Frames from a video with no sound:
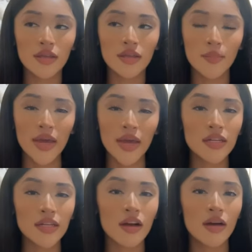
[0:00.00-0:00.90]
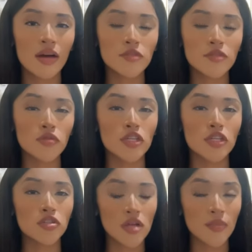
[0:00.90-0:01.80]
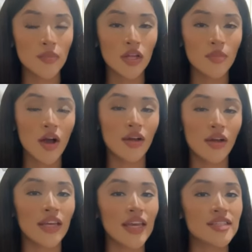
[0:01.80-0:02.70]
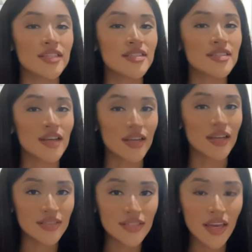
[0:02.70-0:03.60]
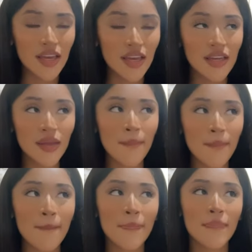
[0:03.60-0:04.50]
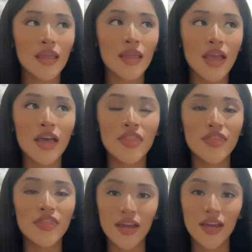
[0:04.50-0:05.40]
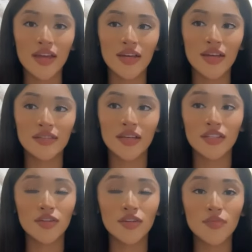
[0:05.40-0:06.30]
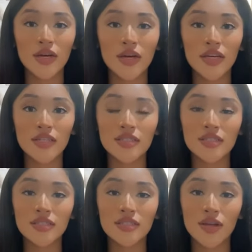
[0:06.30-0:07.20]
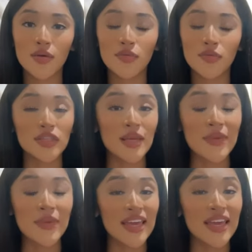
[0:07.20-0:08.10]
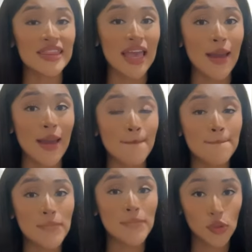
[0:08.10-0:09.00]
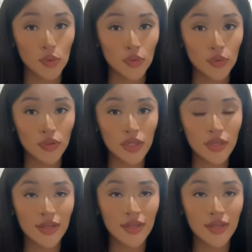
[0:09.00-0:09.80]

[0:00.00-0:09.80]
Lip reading: men come to the strip club on a Sunday, then you must really be in that mood